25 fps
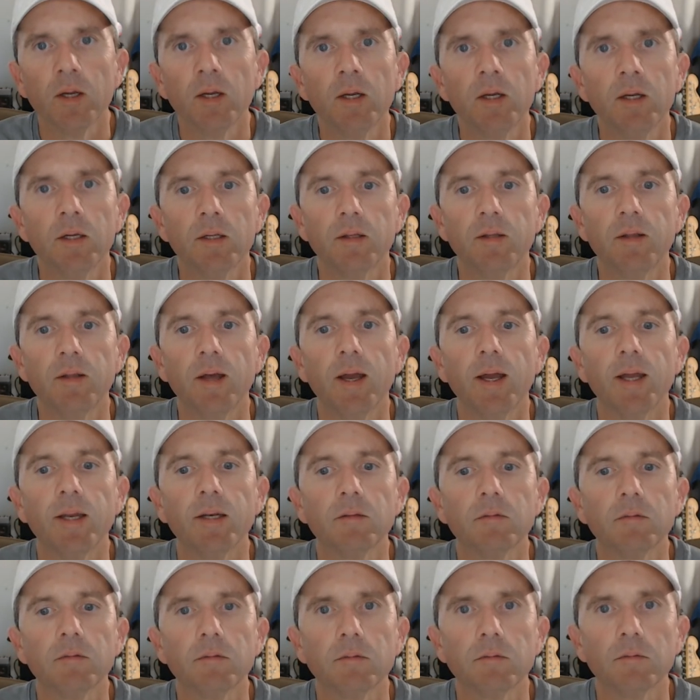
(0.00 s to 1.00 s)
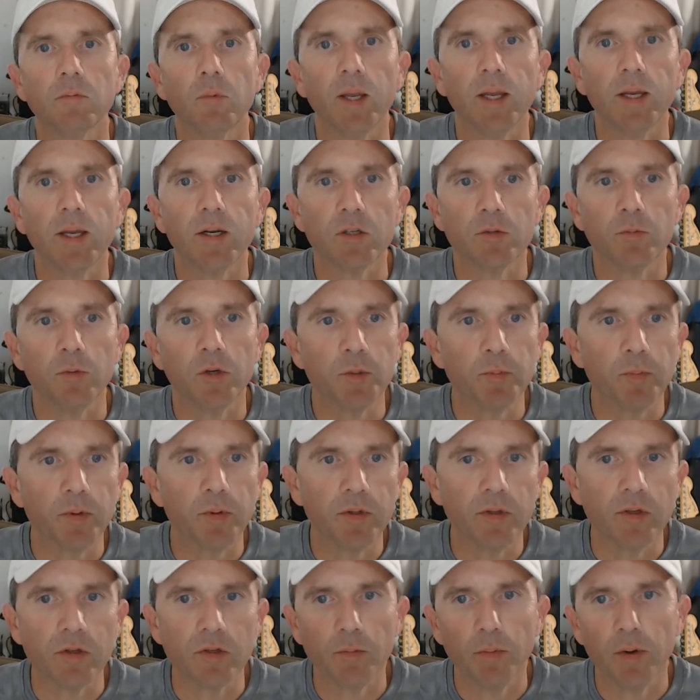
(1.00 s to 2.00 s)
that we get as much
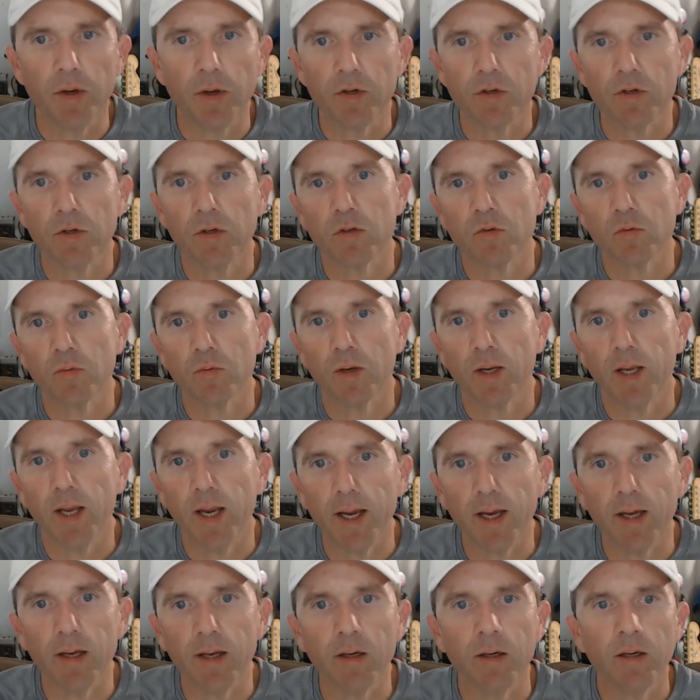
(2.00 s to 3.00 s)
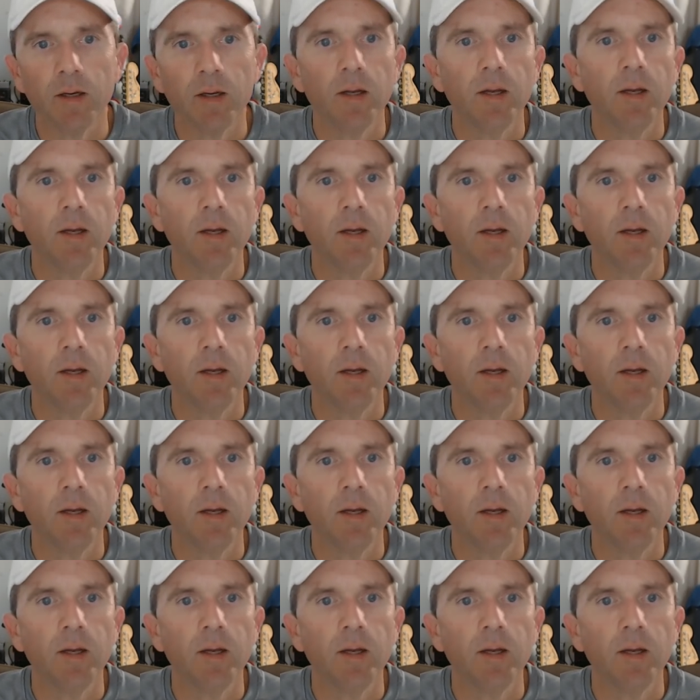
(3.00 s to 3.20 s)
participation as we can.